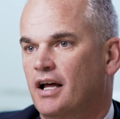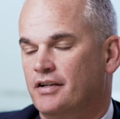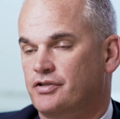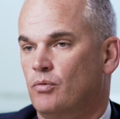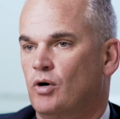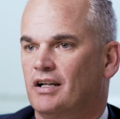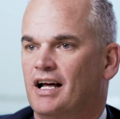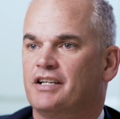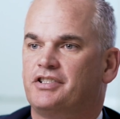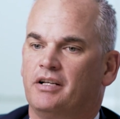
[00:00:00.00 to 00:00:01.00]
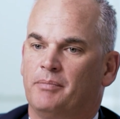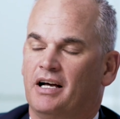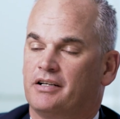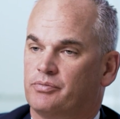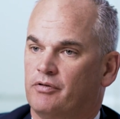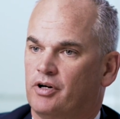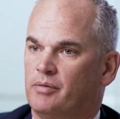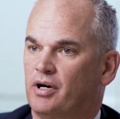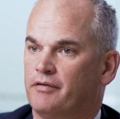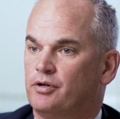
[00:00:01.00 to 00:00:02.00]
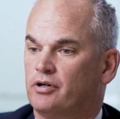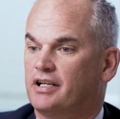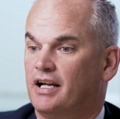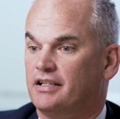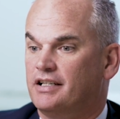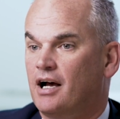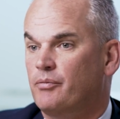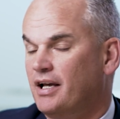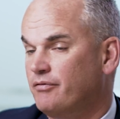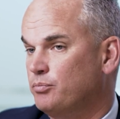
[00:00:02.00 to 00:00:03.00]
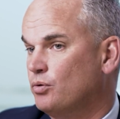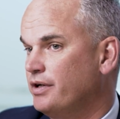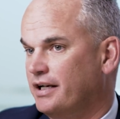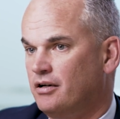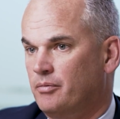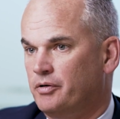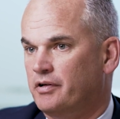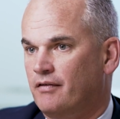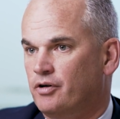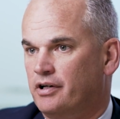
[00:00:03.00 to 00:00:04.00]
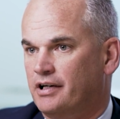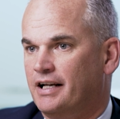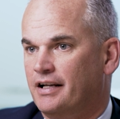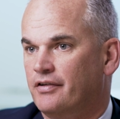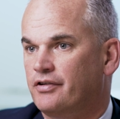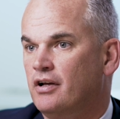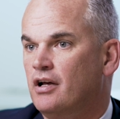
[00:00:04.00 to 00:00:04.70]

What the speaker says: And so while last year markets were very bifurcated, now we have a broad economic recovery on our hands.